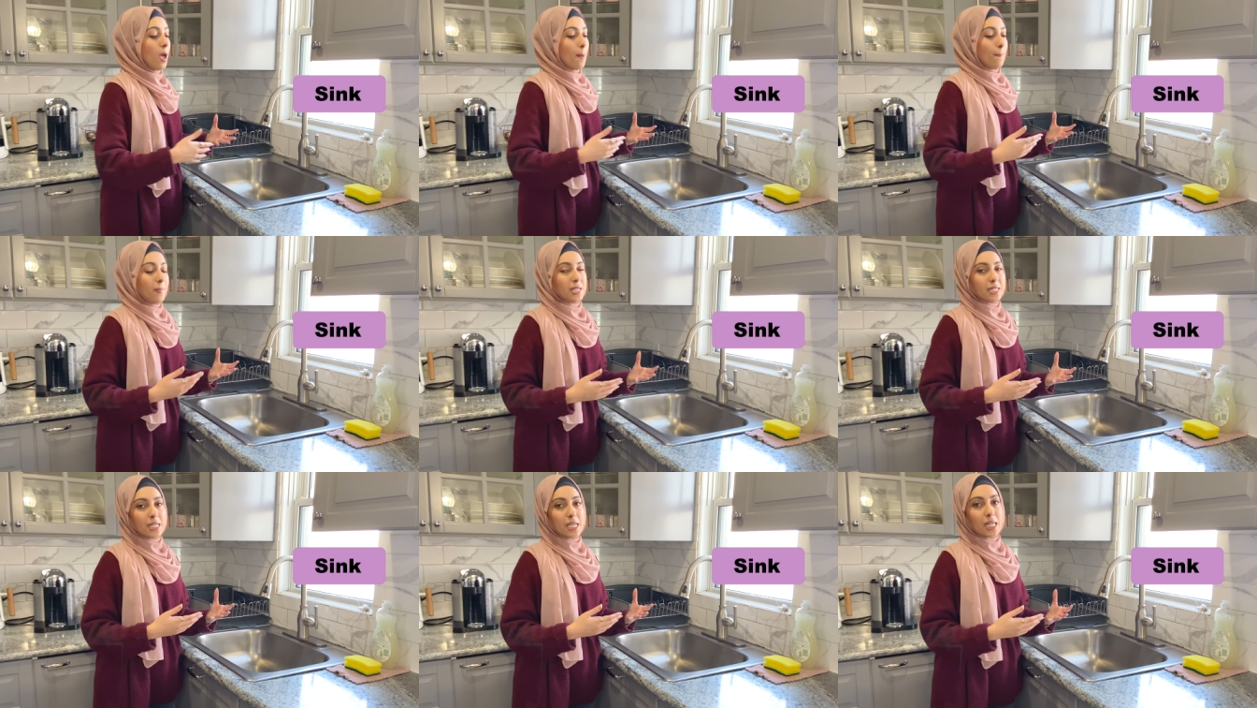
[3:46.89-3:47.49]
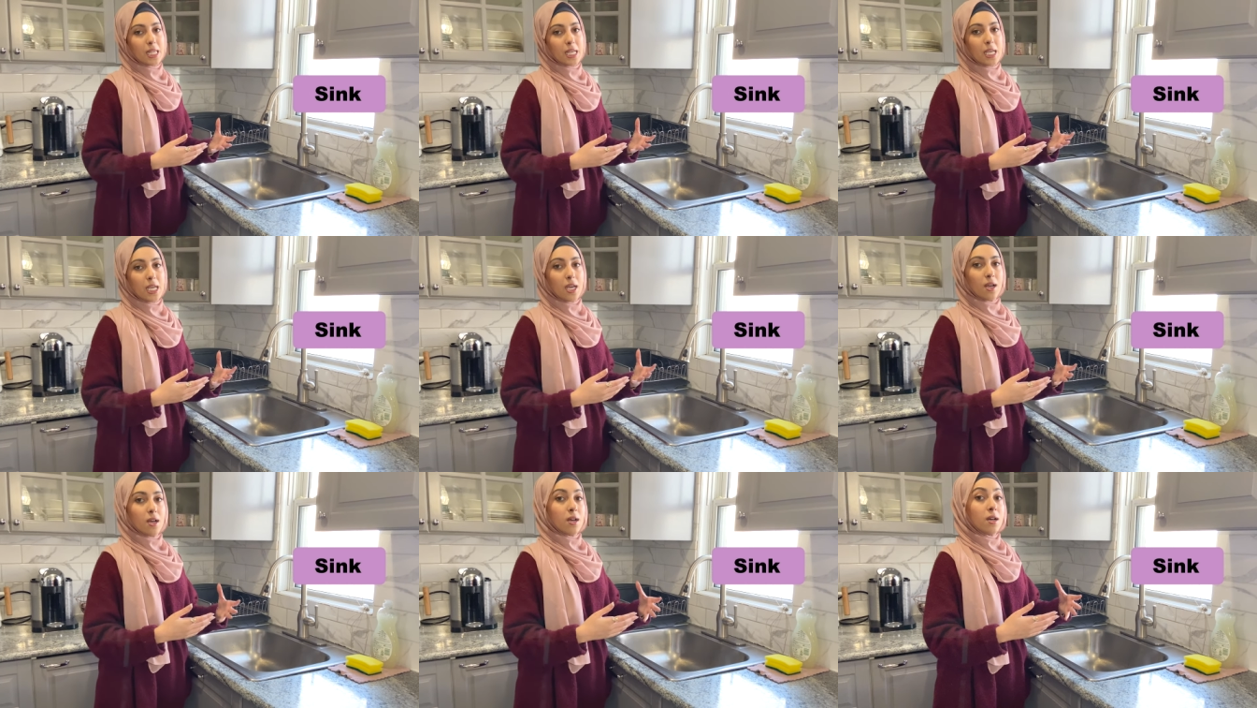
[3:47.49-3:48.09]

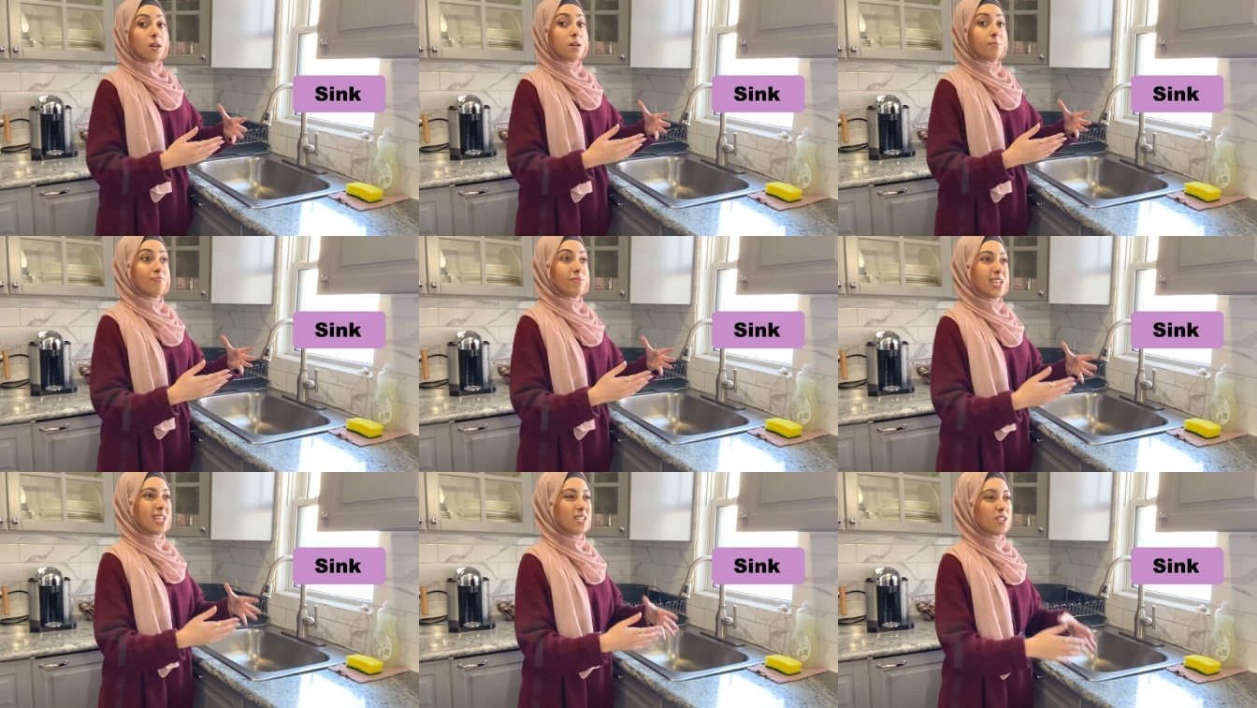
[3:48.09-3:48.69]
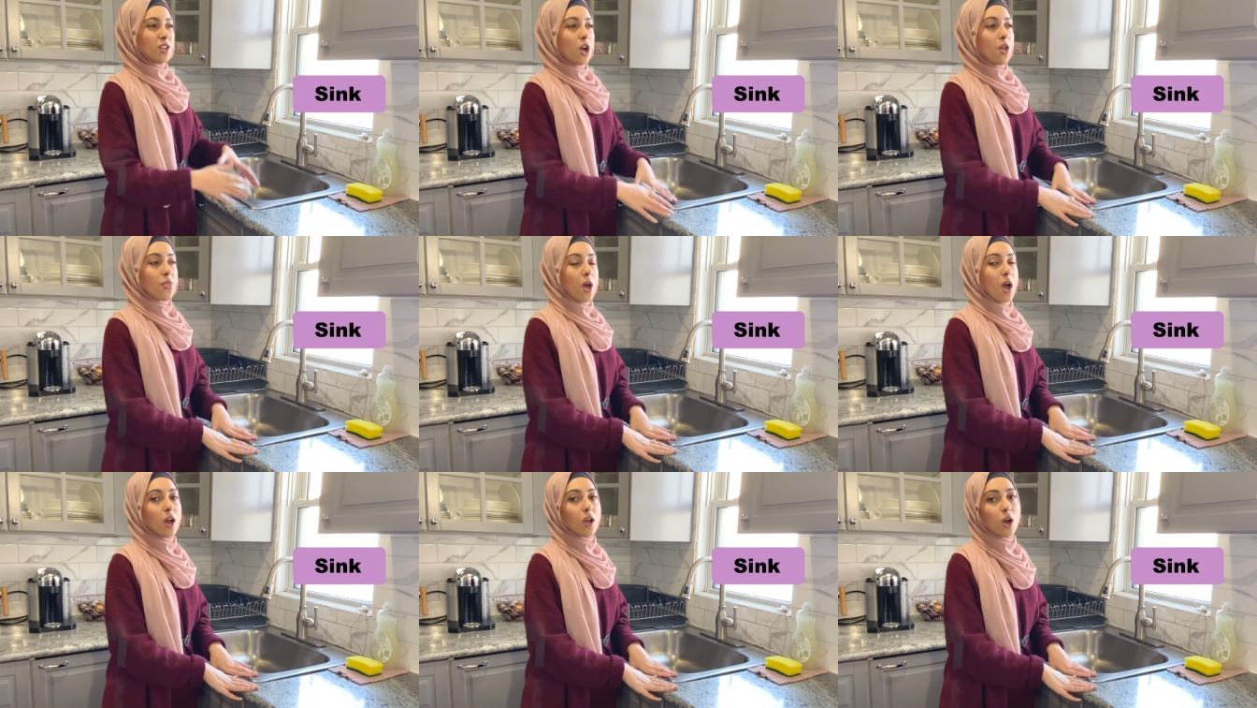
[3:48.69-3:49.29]
Basically, it is not
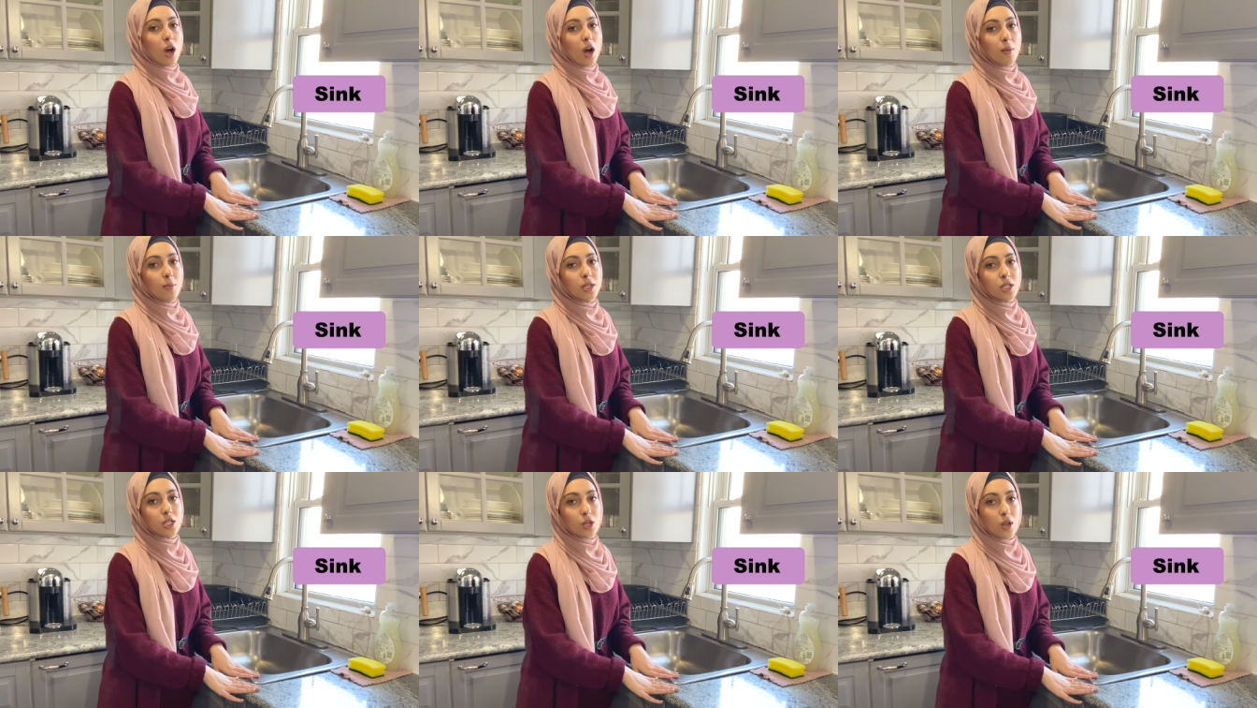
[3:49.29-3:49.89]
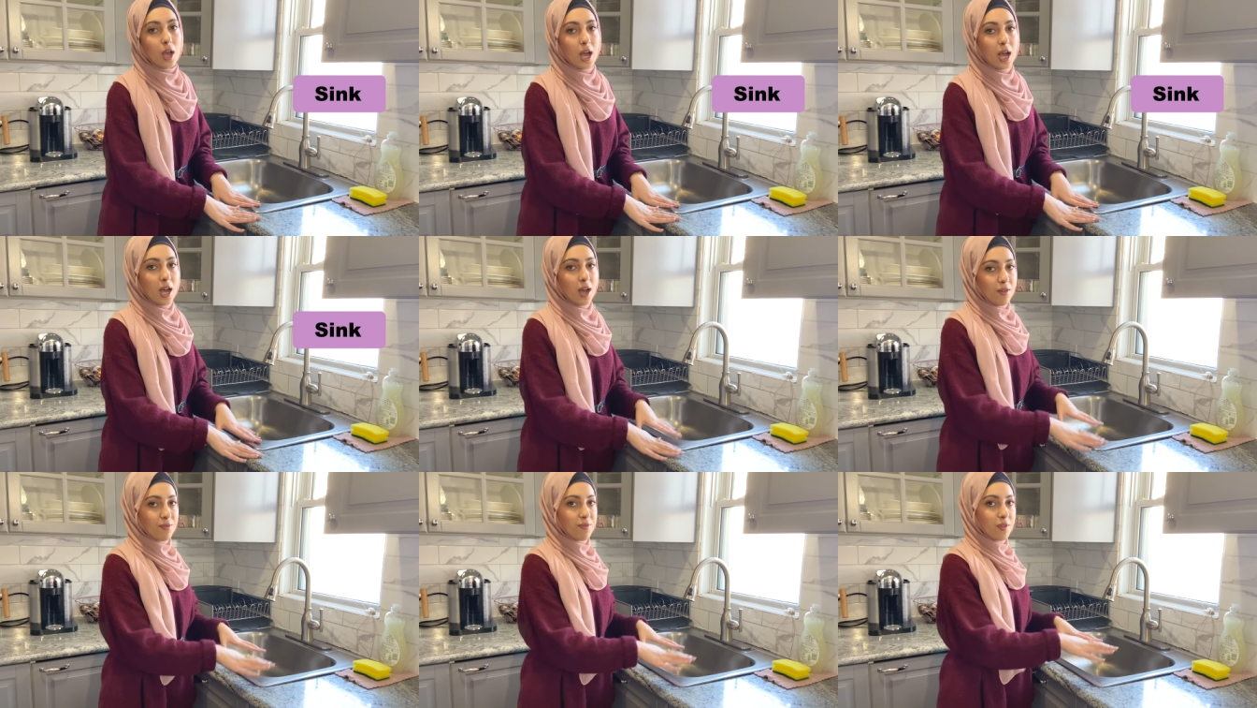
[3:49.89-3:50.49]
that common to
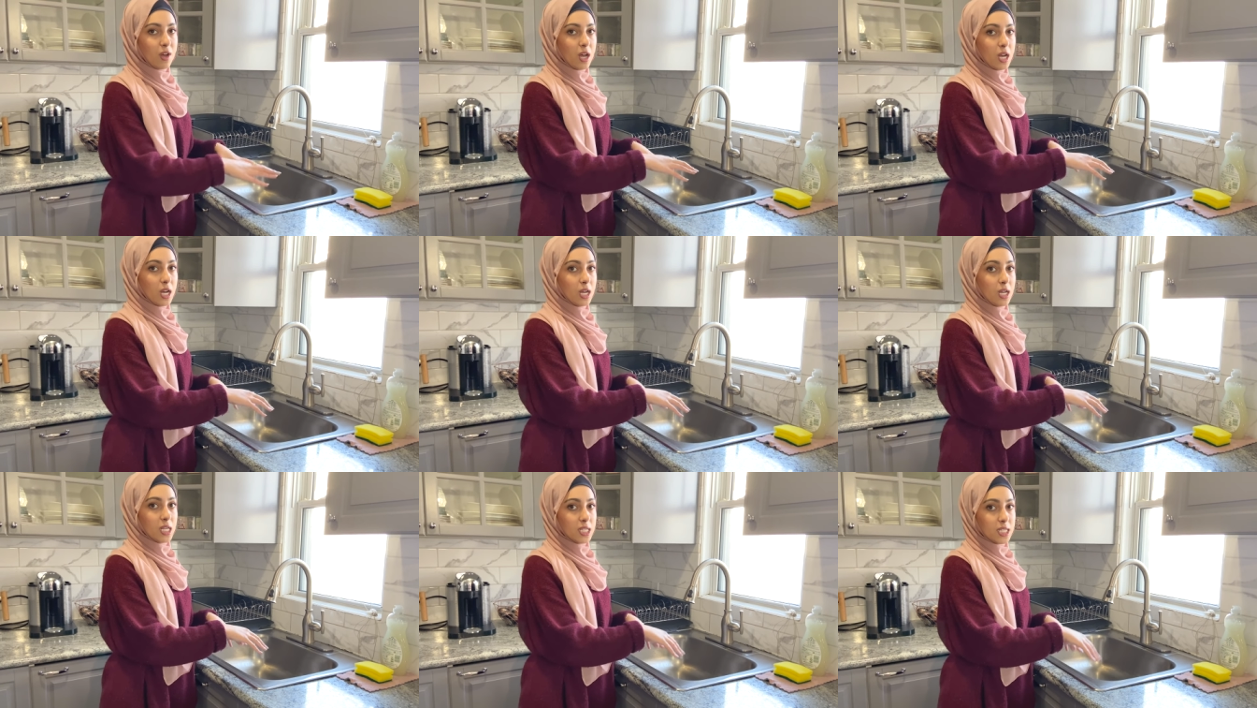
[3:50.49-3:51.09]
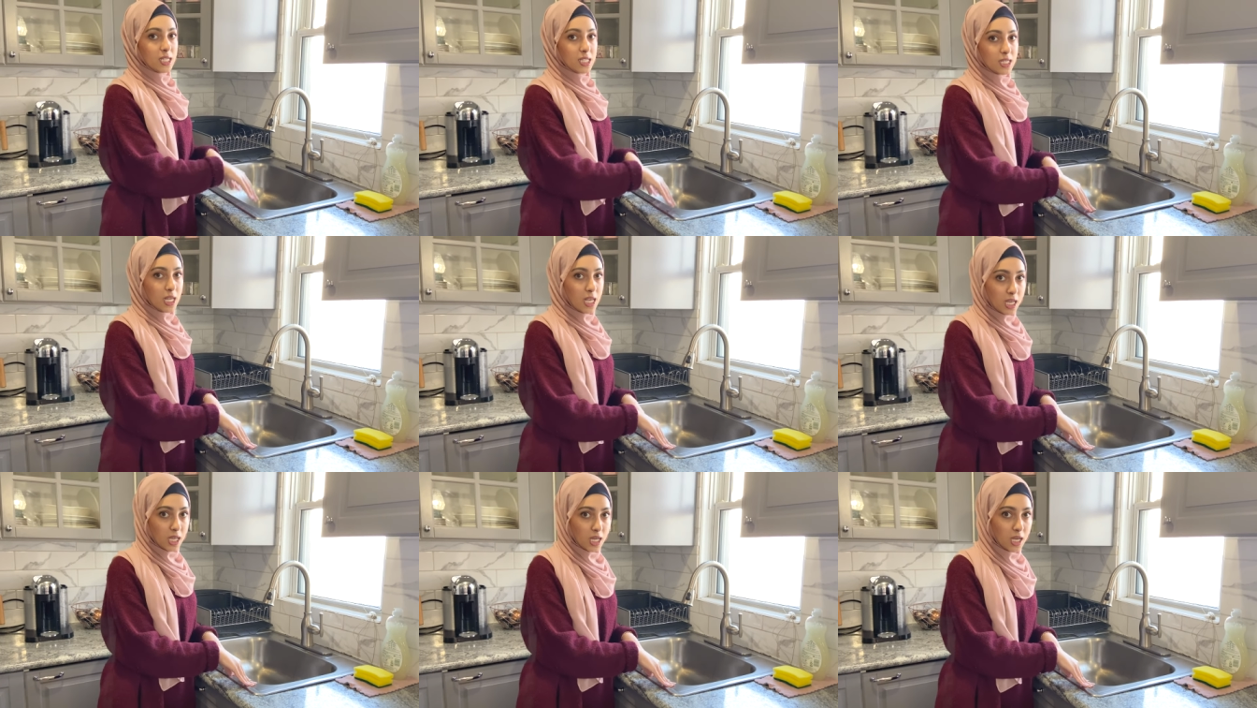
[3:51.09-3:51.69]
have a
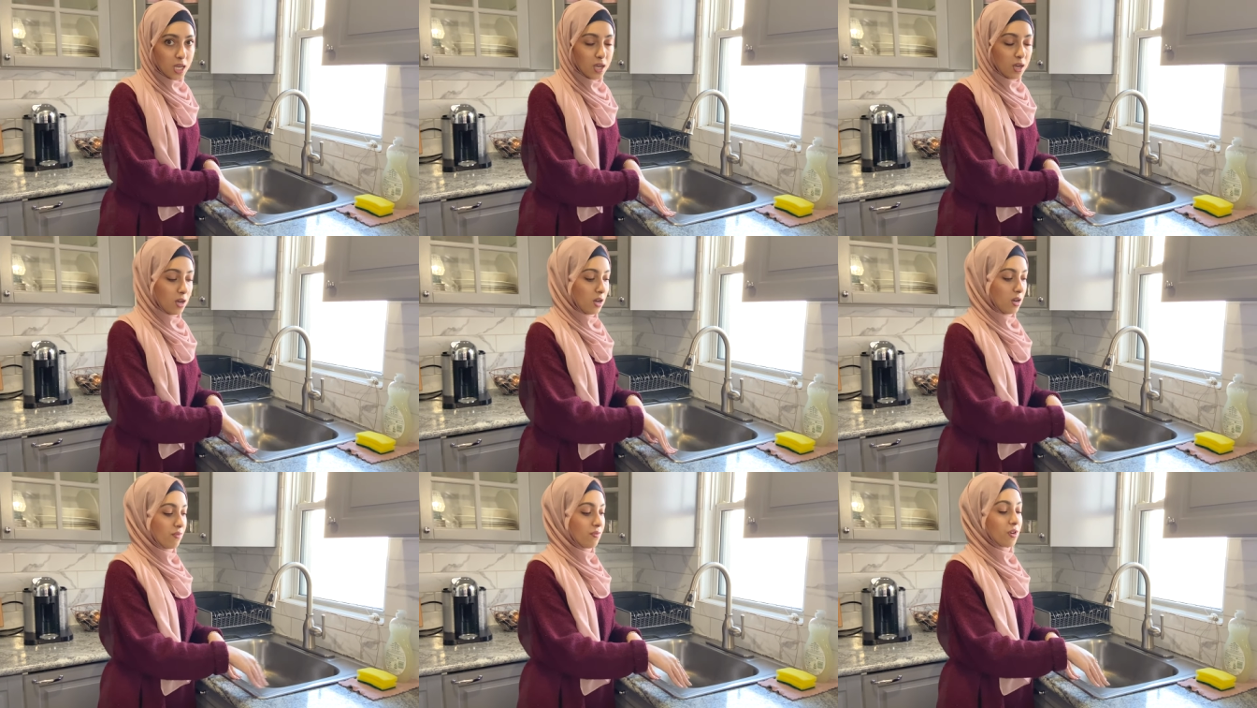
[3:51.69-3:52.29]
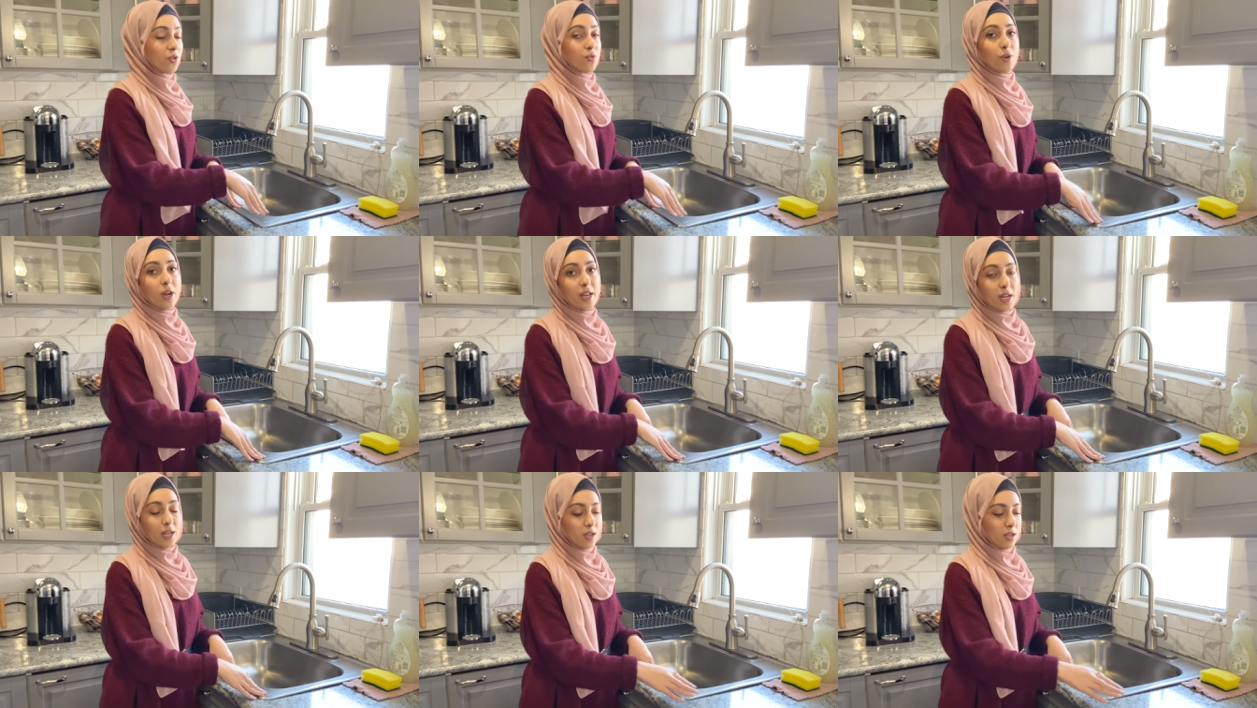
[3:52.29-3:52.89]
sink of
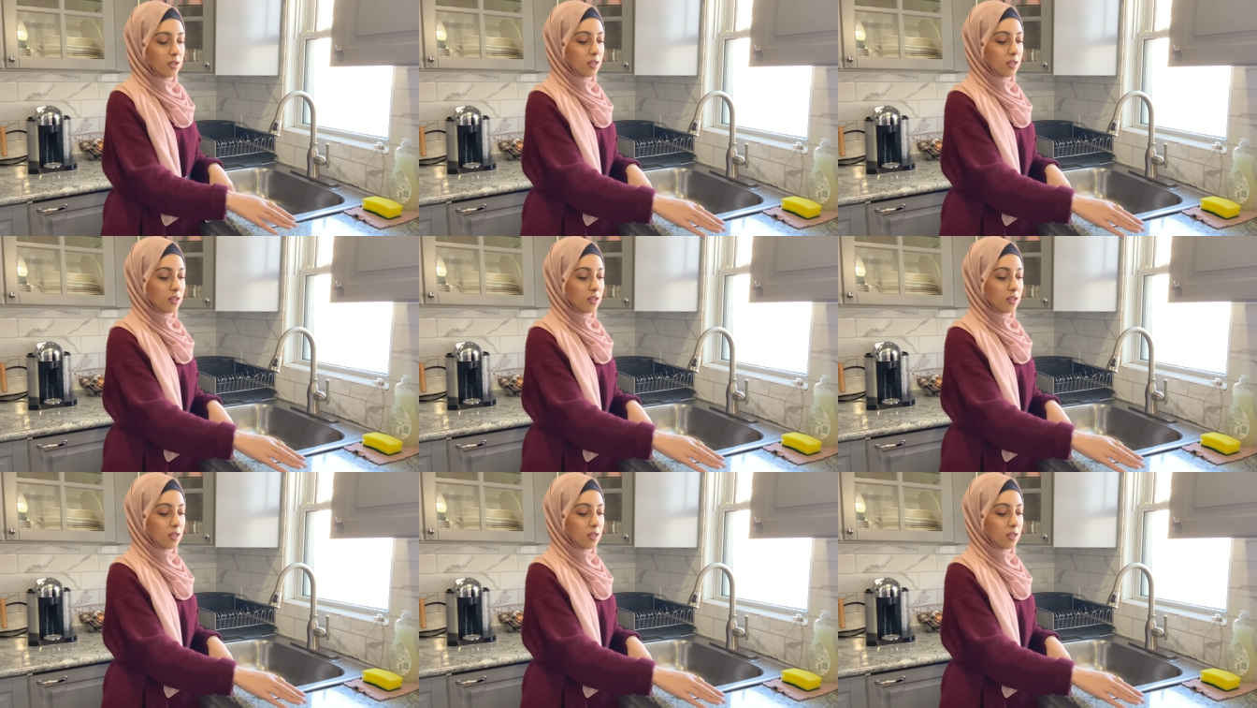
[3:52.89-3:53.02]
granite,